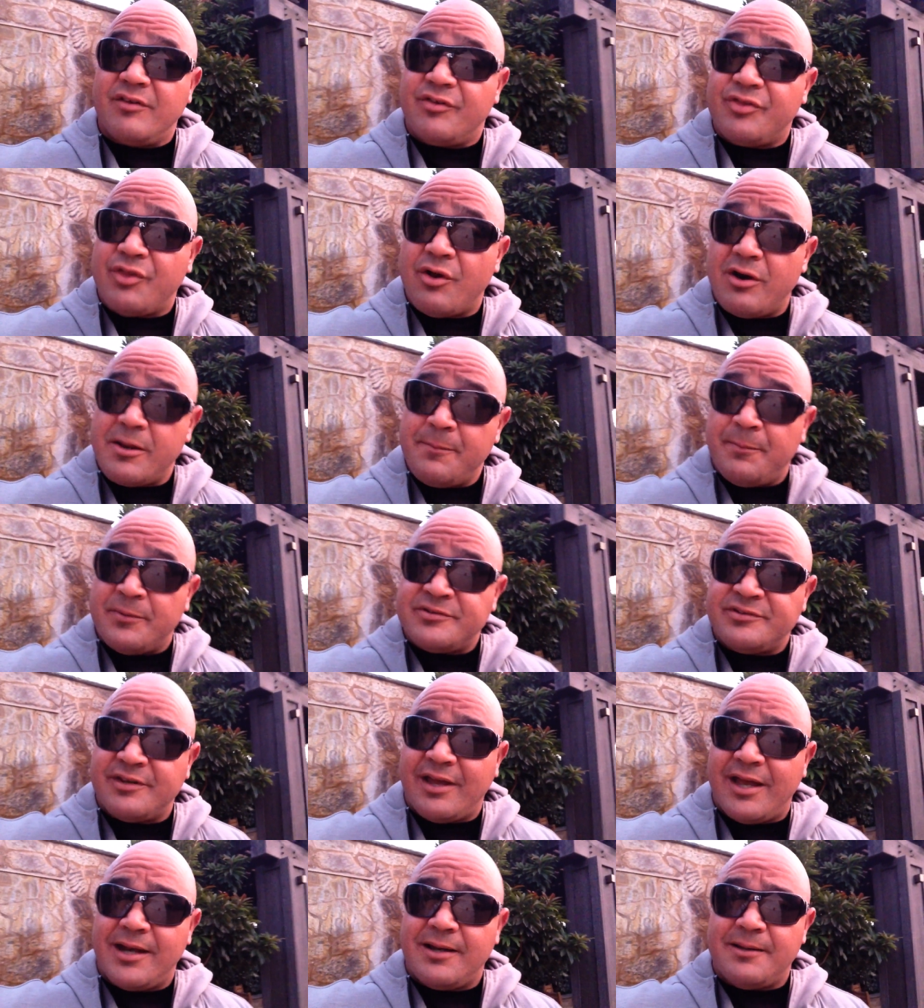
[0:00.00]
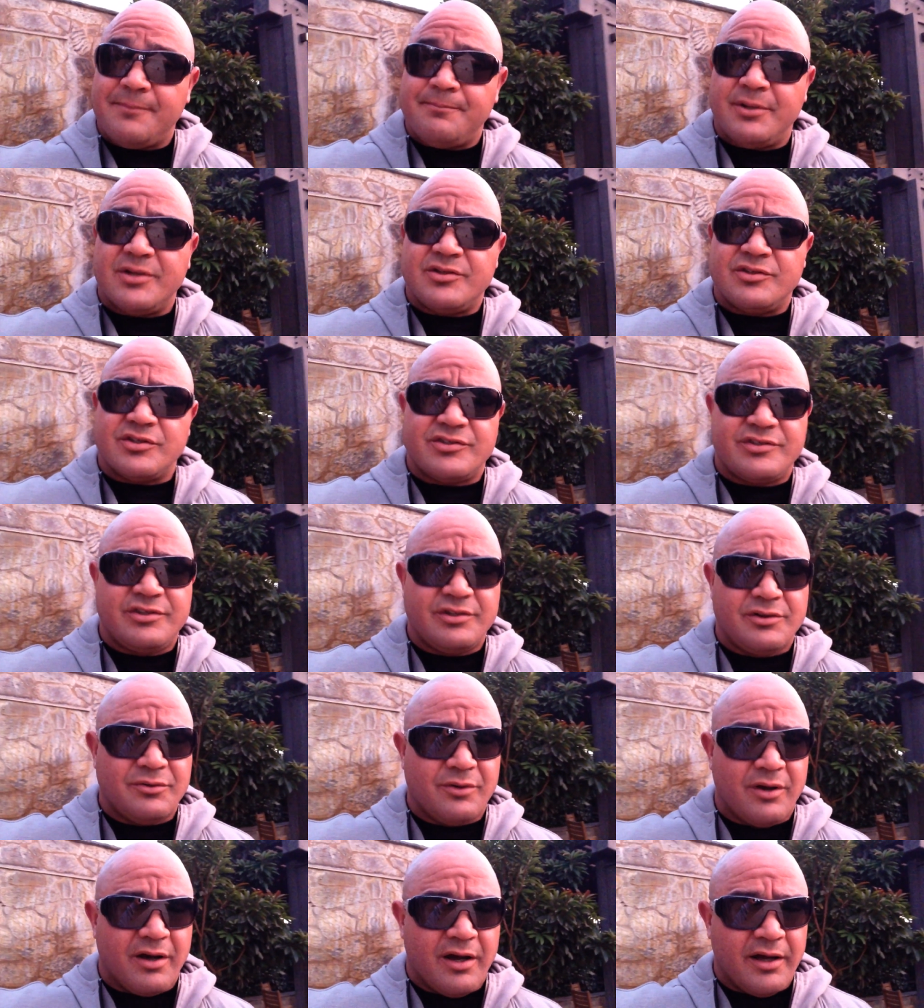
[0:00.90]
to 30%, but just
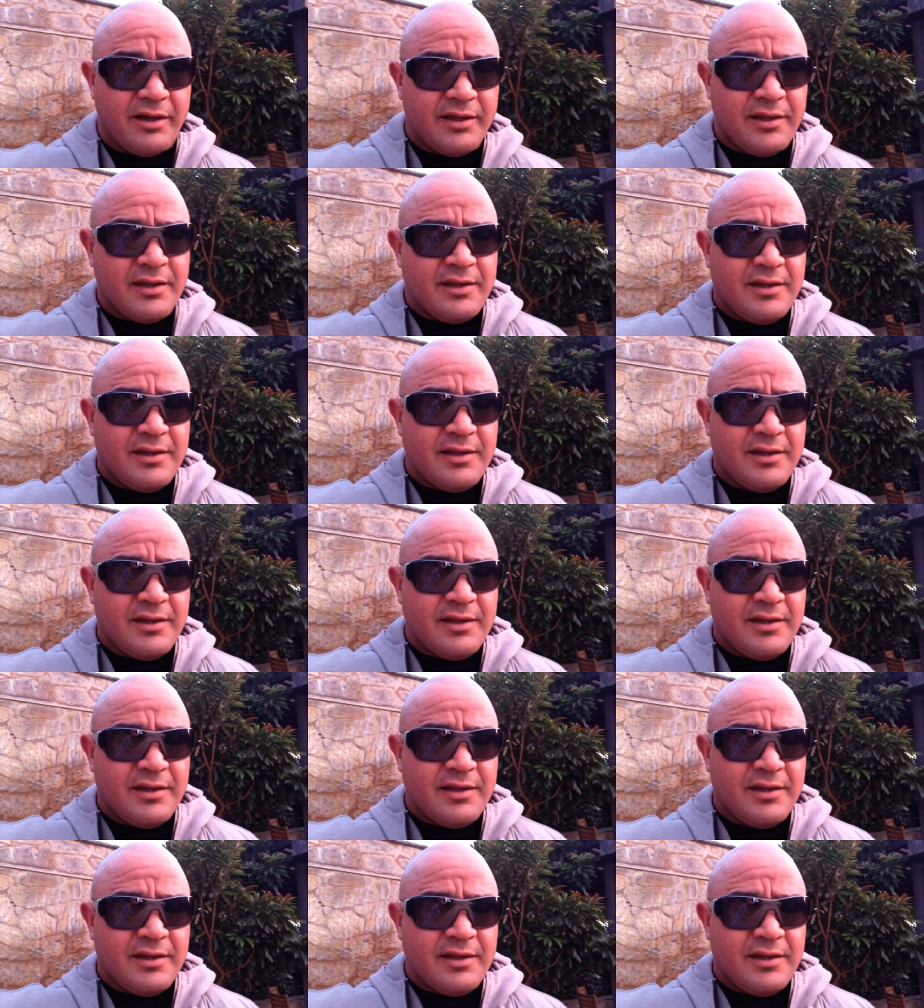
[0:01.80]
to